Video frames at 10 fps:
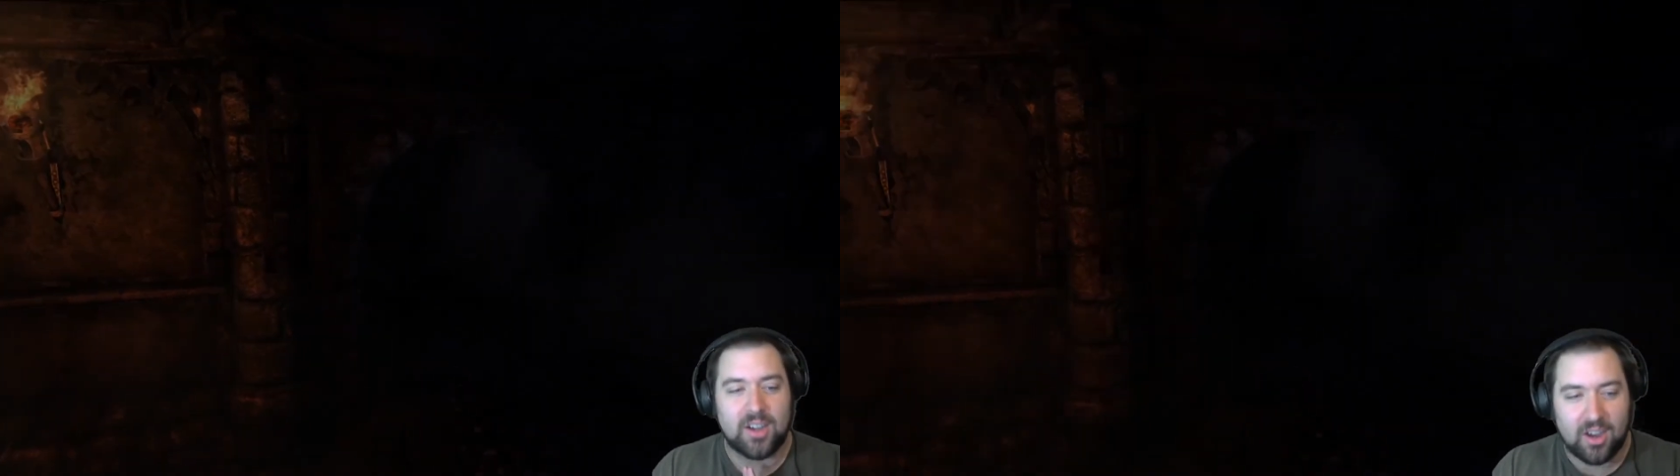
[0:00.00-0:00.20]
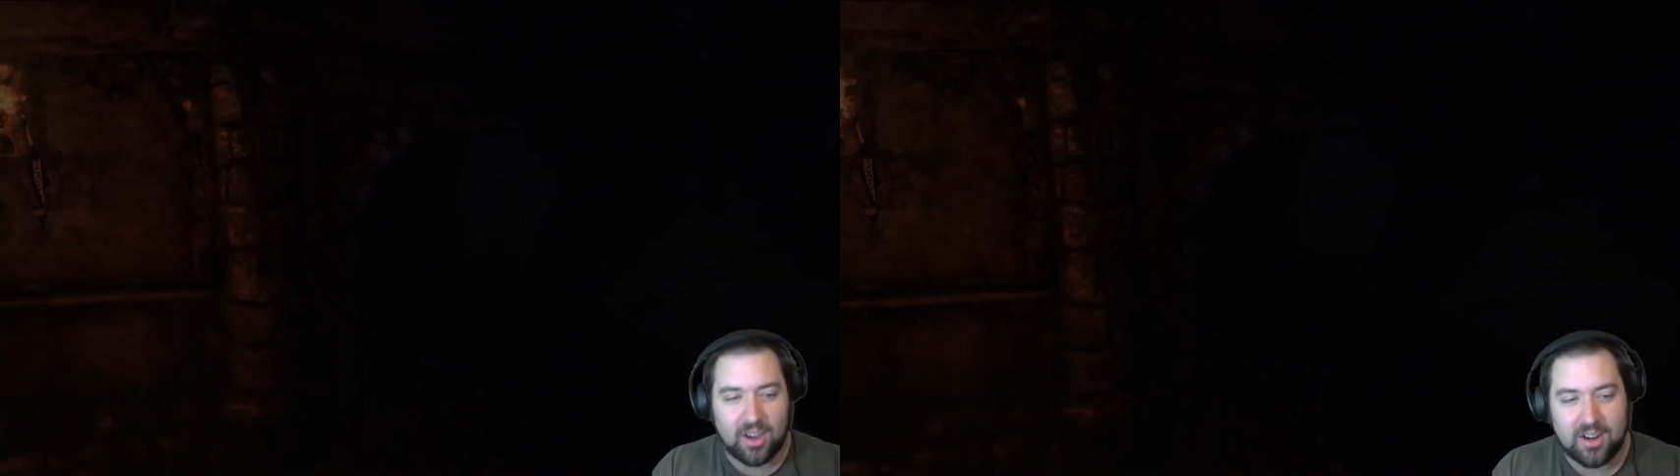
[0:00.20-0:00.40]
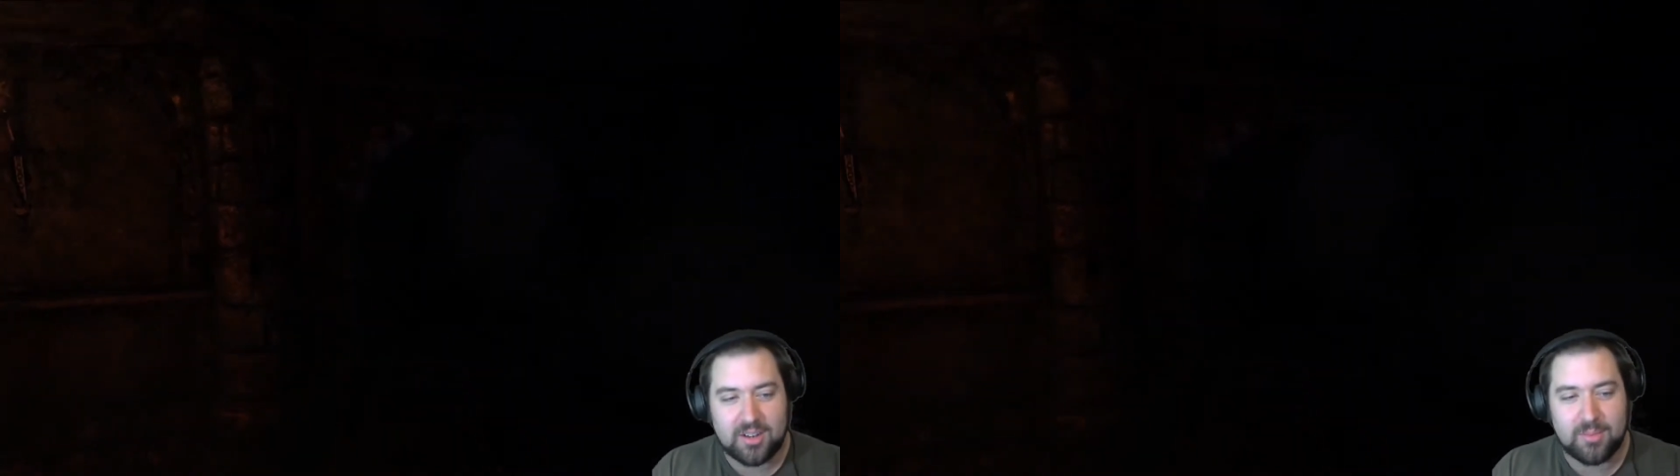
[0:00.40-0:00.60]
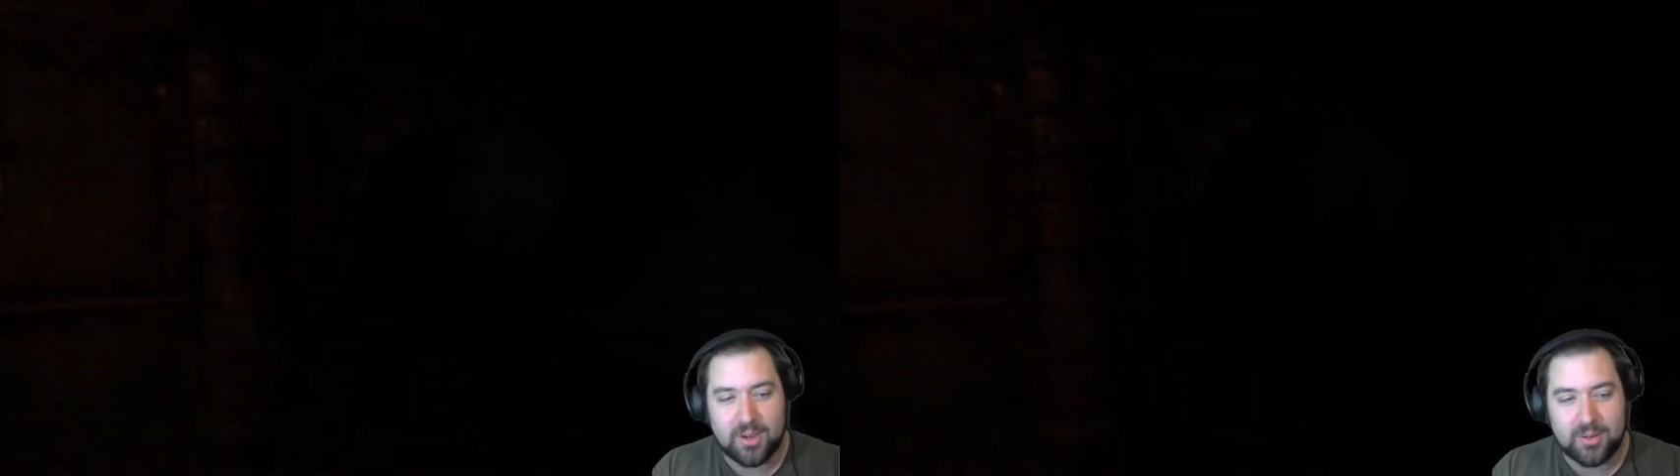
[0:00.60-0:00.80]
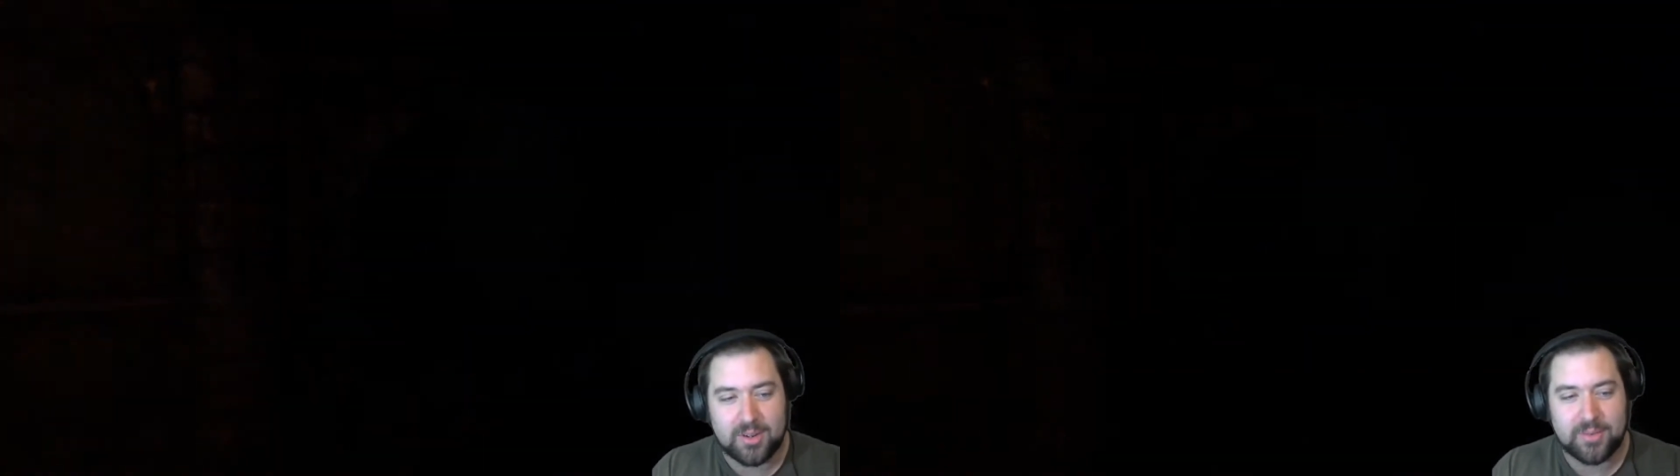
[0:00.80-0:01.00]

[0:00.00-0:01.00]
hard mode